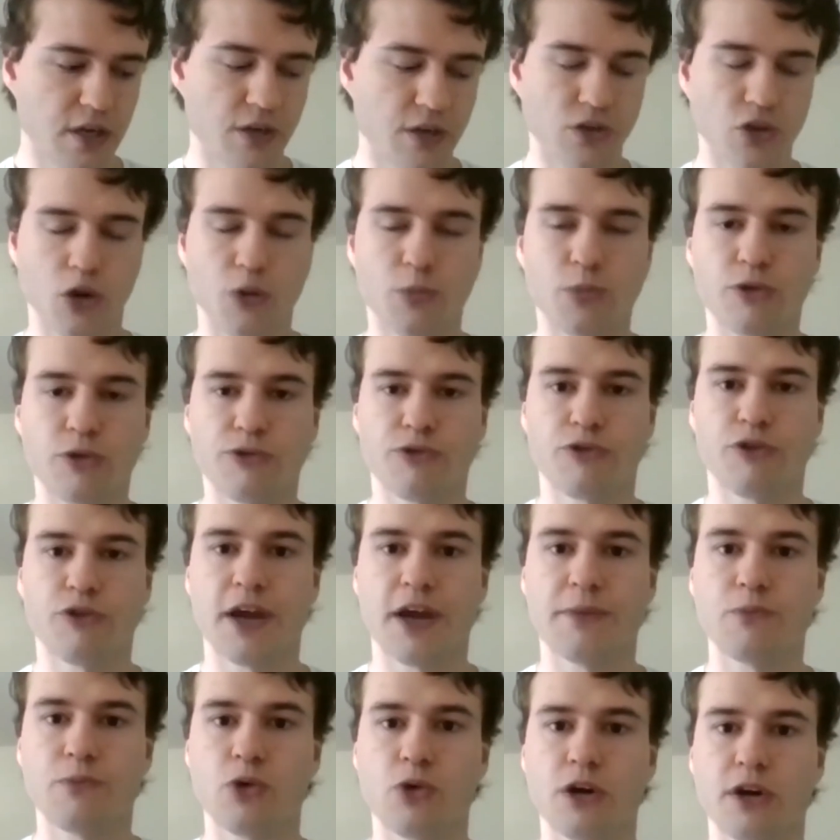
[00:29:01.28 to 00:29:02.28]
global
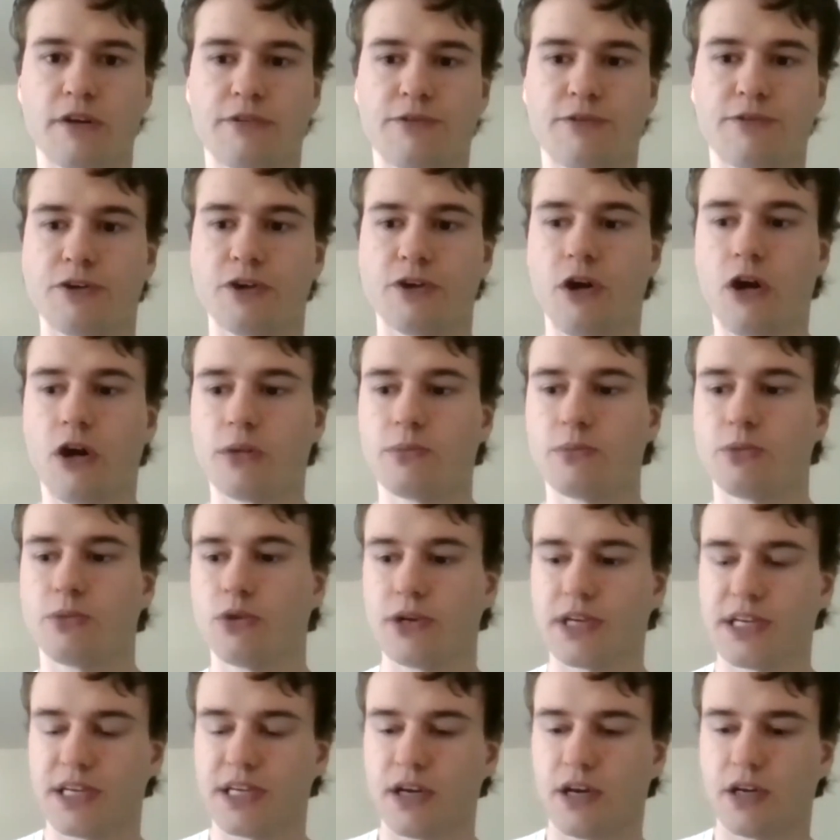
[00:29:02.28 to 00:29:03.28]
framework for
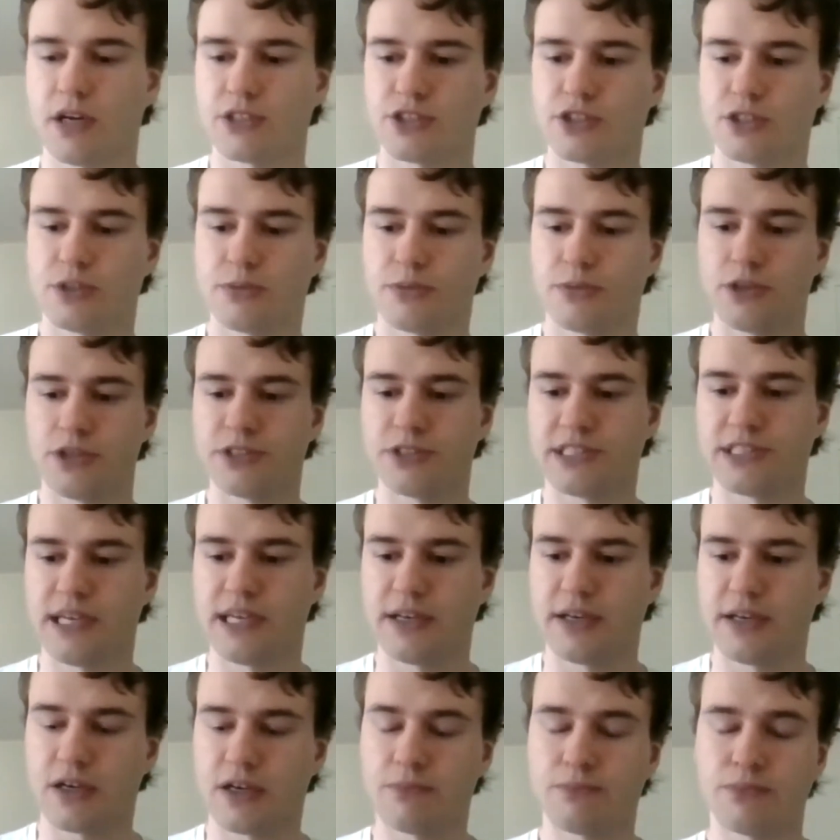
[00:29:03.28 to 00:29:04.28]
onboarding customers
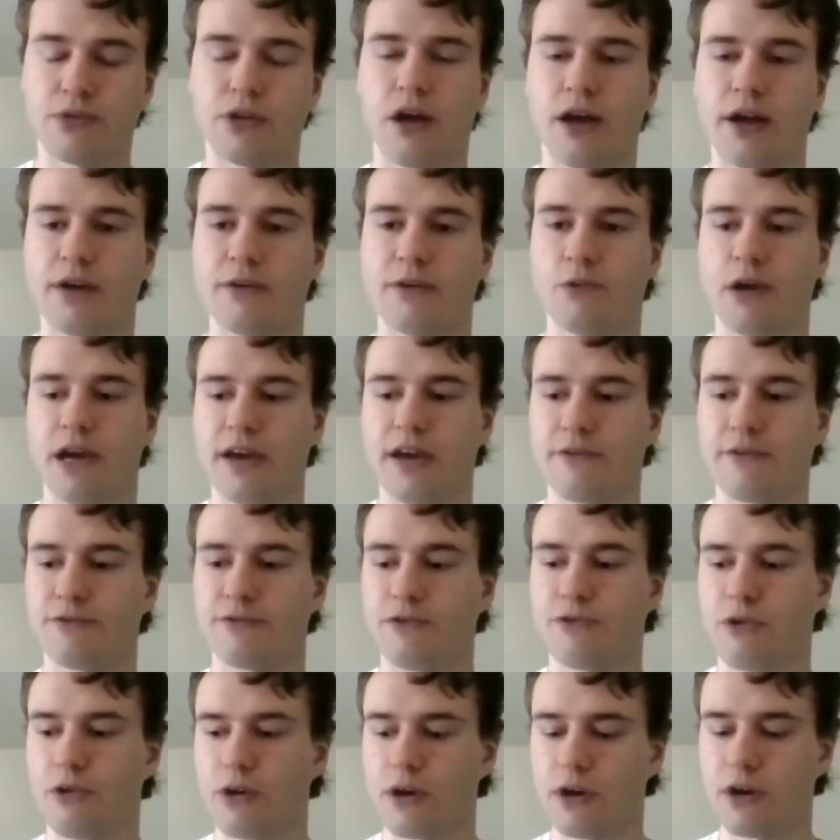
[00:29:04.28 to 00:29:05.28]
in a compliant way,
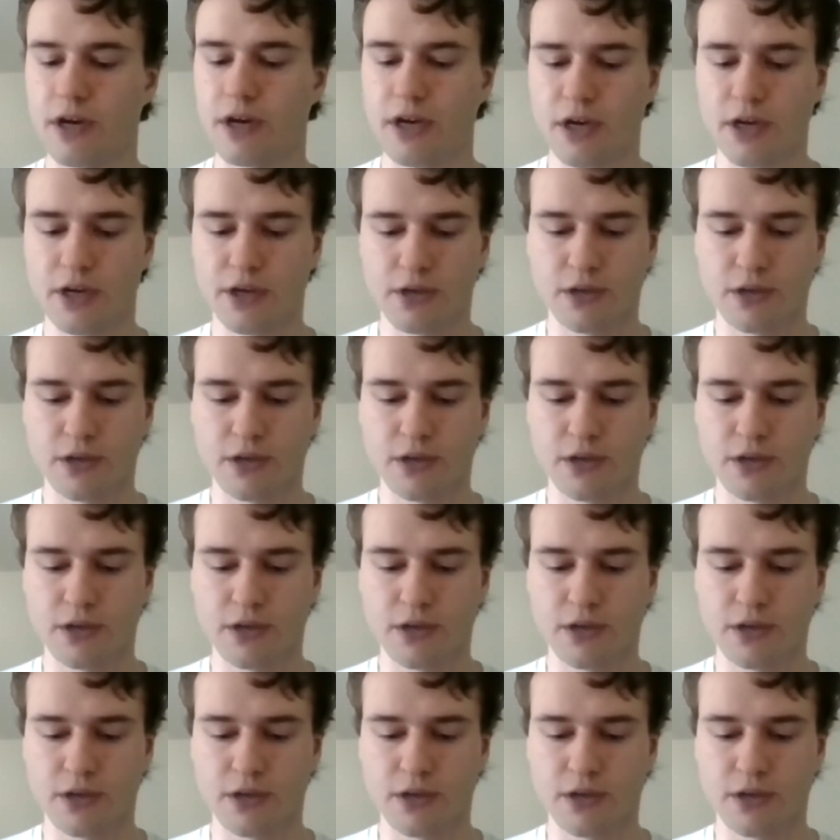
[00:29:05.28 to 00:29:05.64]
for